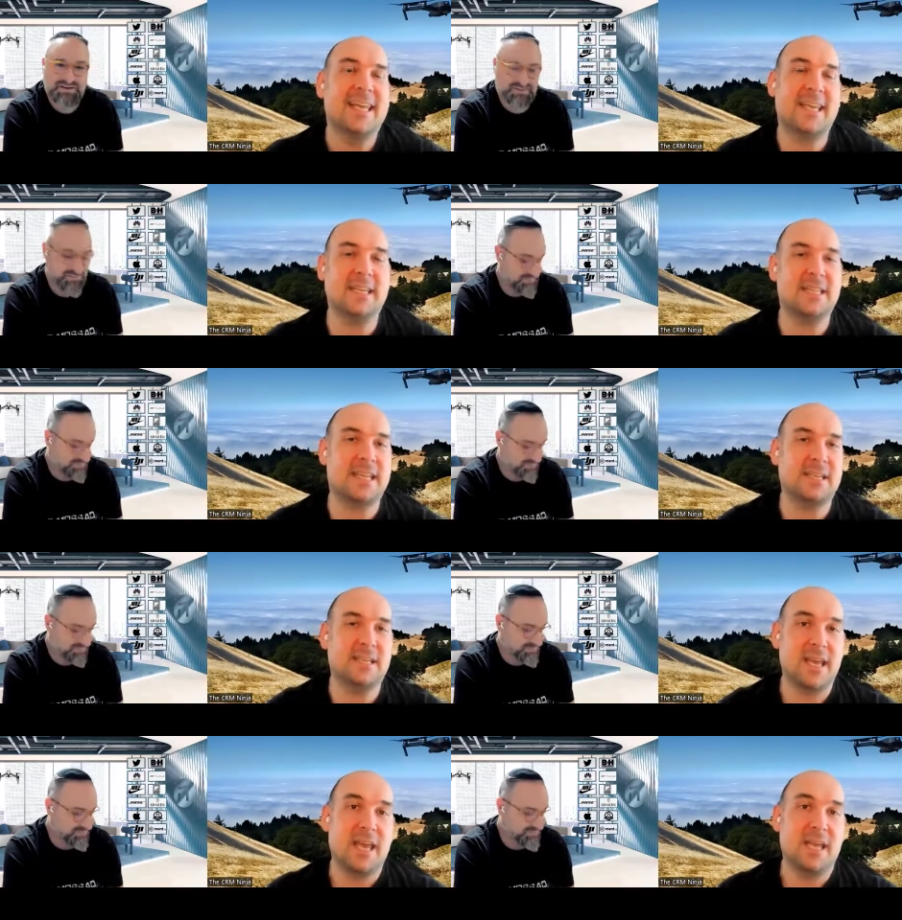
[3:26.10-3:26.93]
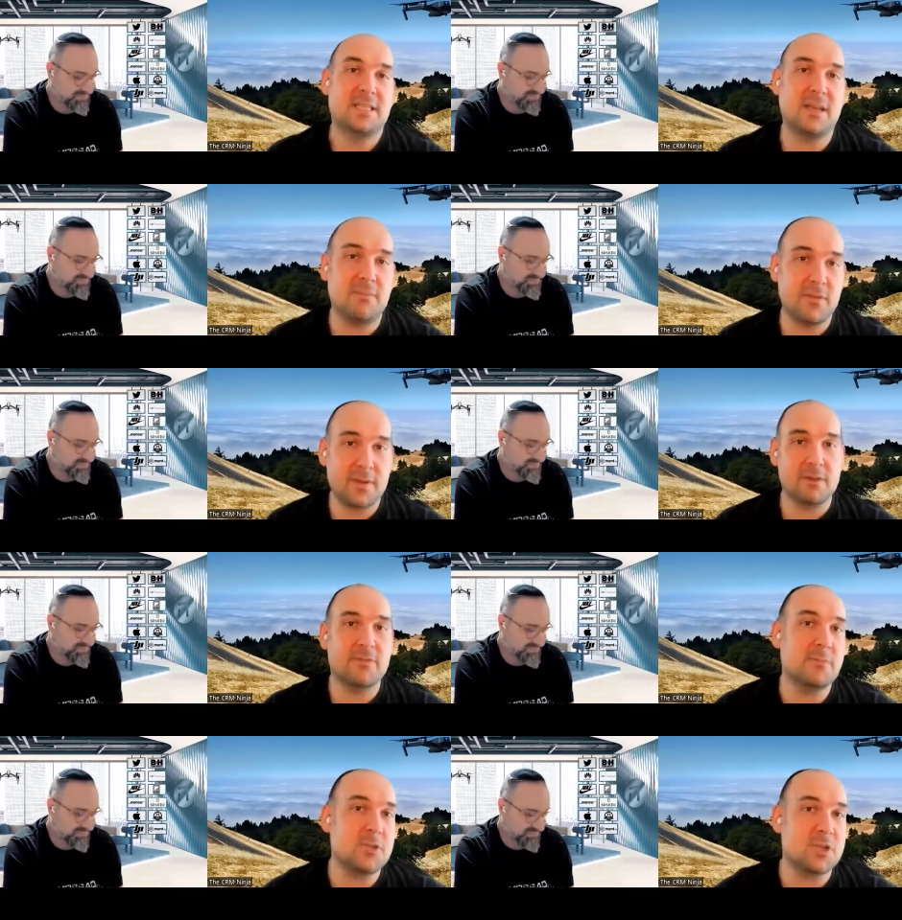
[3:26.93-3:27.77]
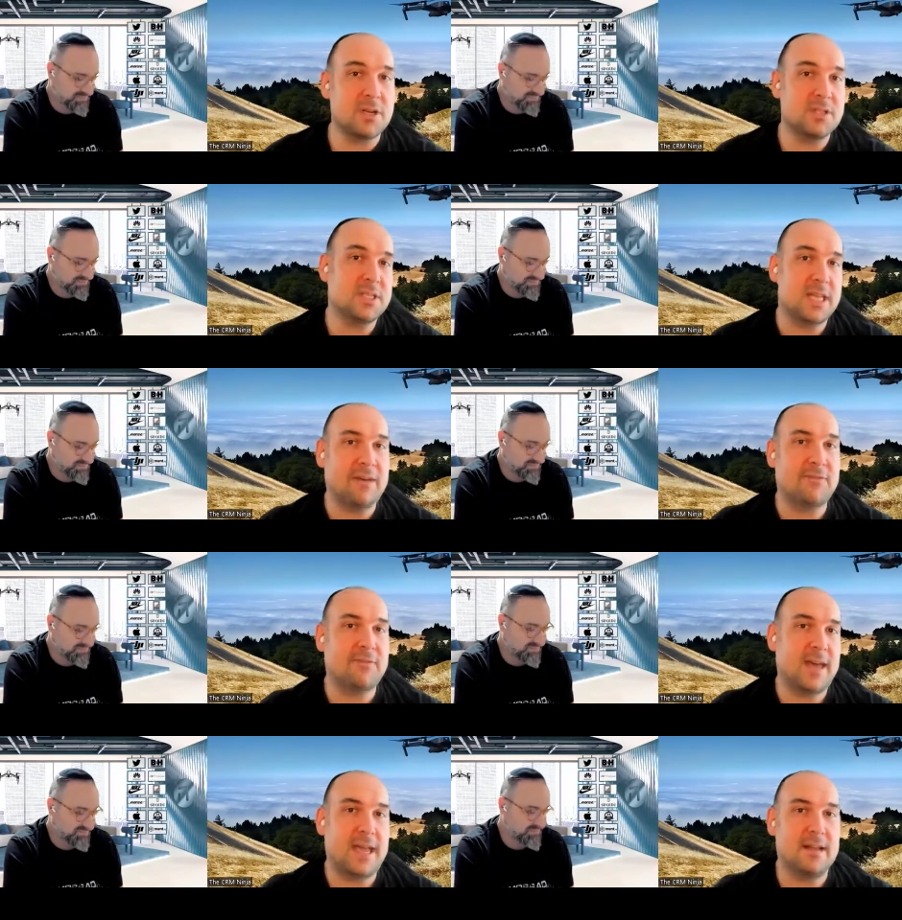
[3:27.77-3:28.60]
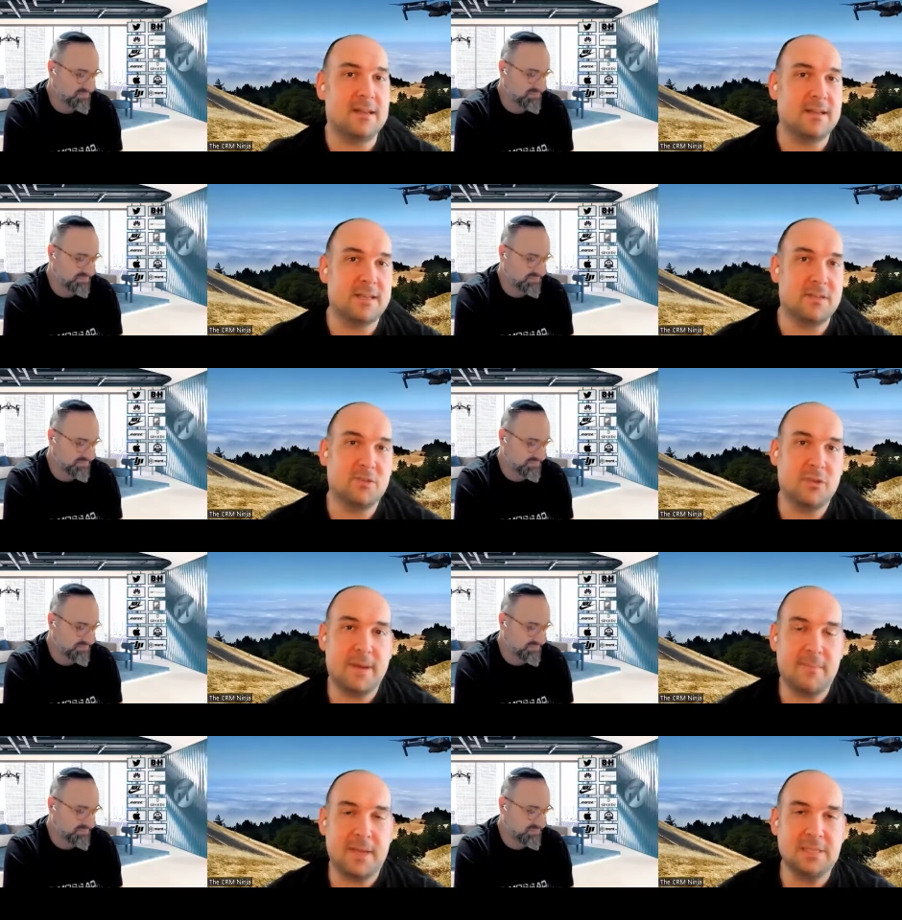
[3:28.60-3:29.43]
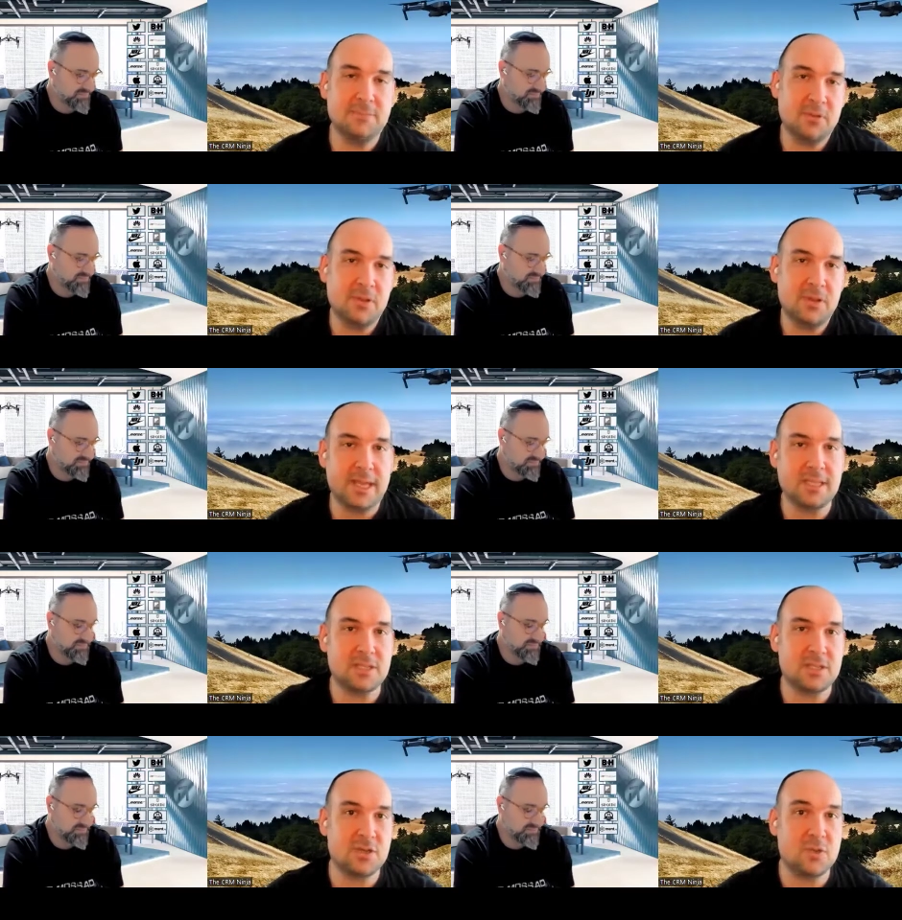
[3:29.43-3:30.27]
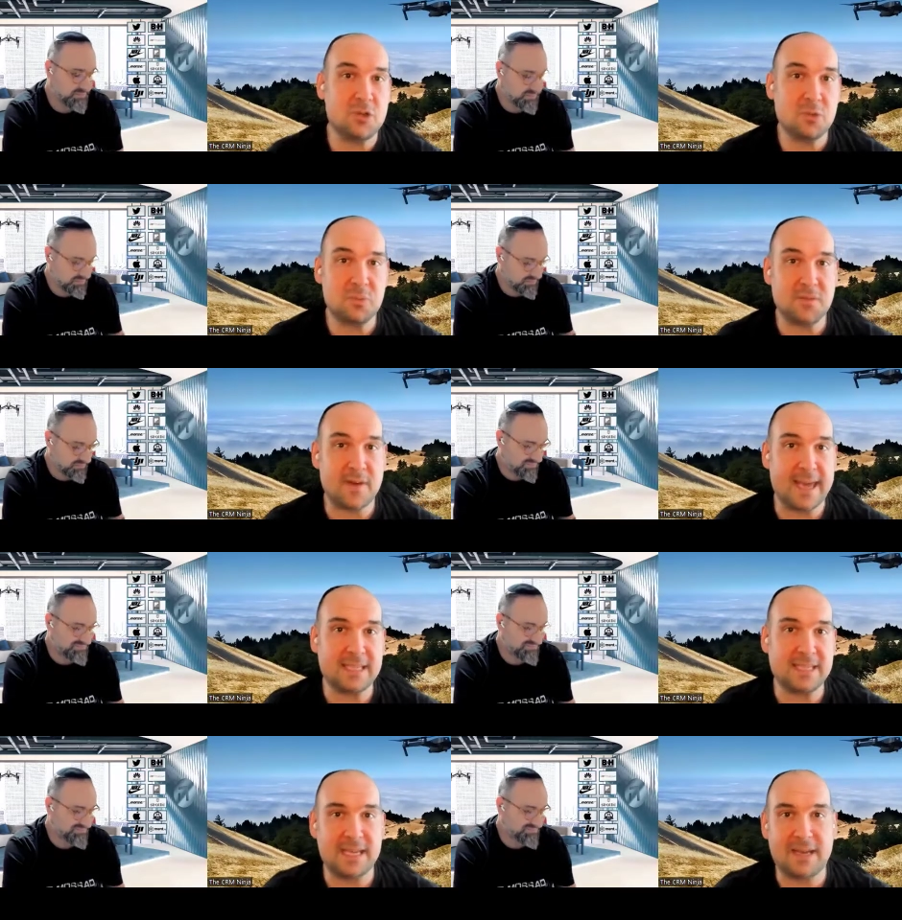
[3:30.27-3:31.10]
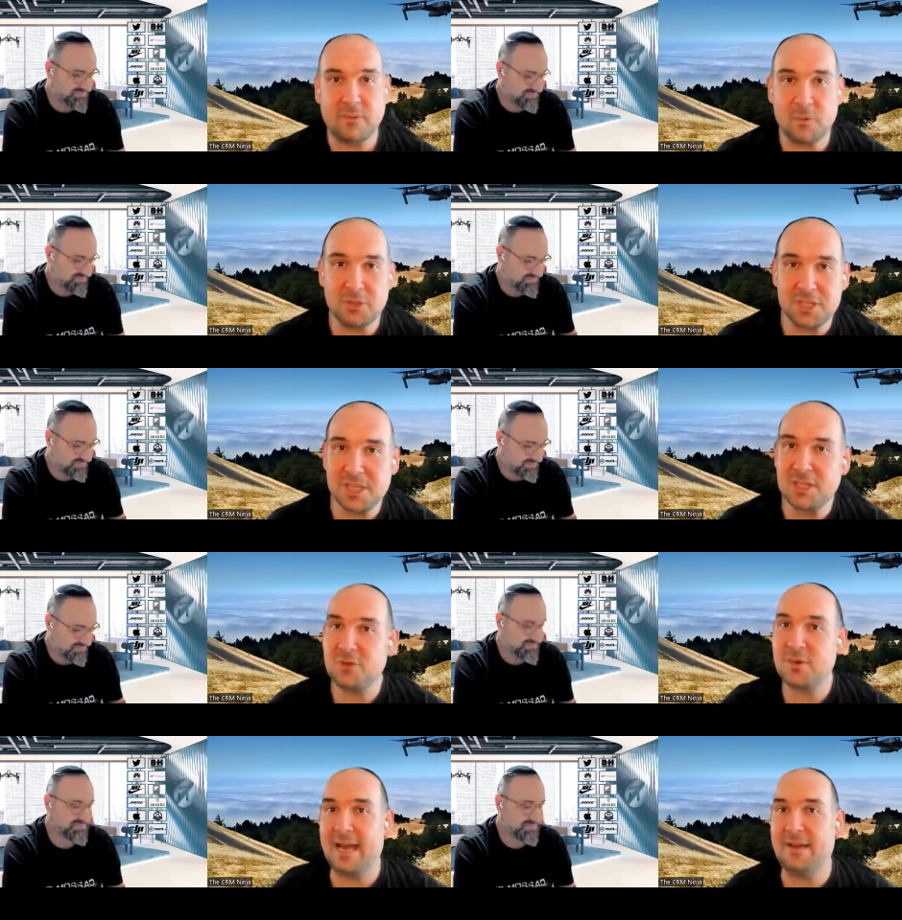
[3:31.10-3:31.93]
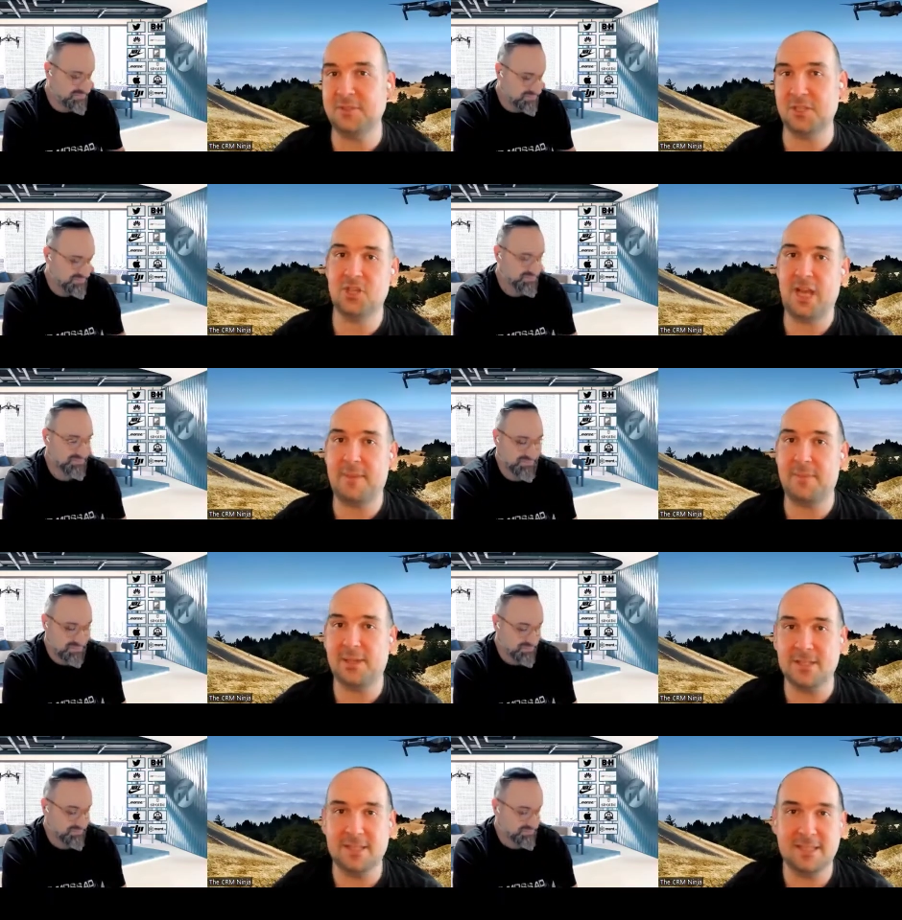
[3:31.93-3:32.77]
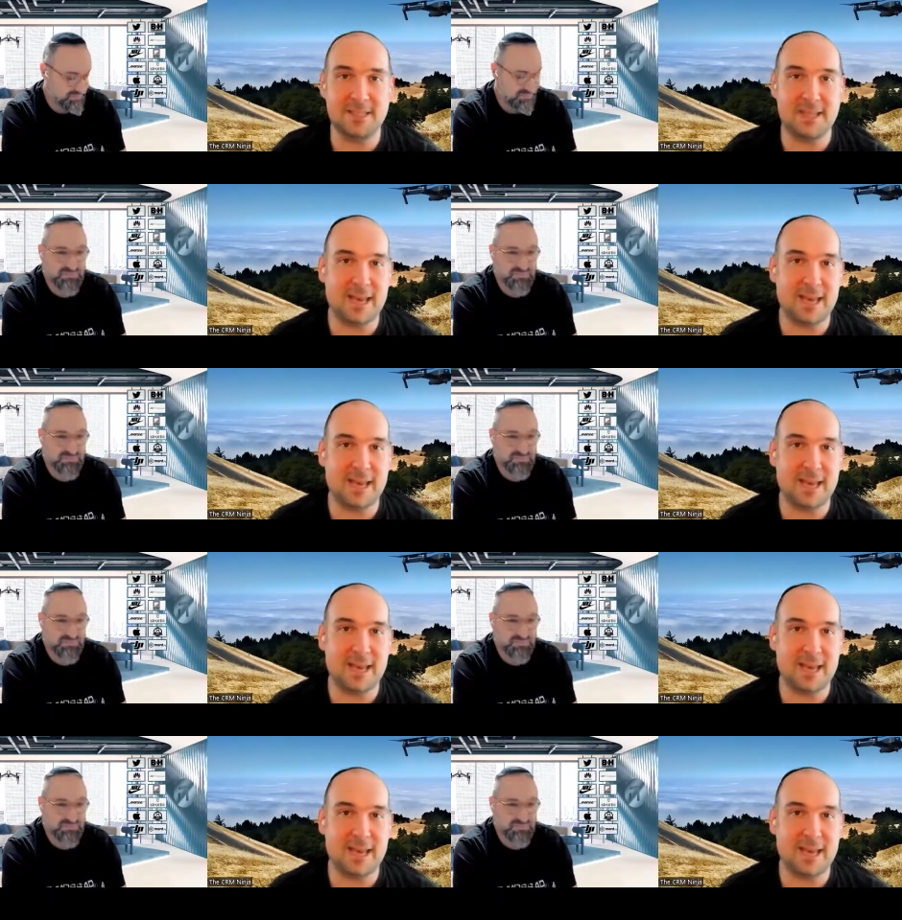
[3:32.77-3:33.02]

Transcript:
Speaker 1: indeed. So moving on from drone and stuff and, and talking about baseball and things to the oops factor. What do you have to share? Because